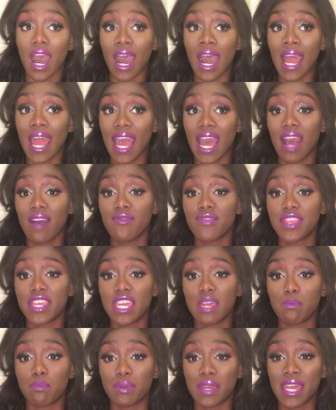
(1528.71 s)
I have
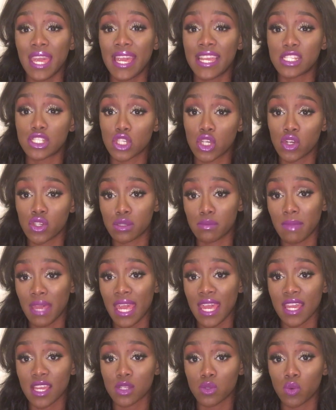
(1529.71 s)
the BH
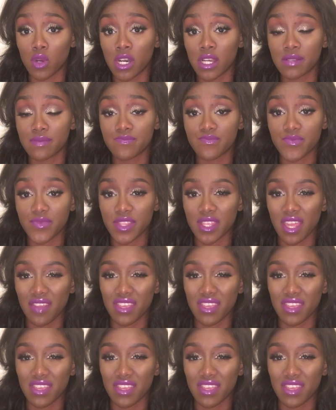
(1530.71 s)
Cosmetics one.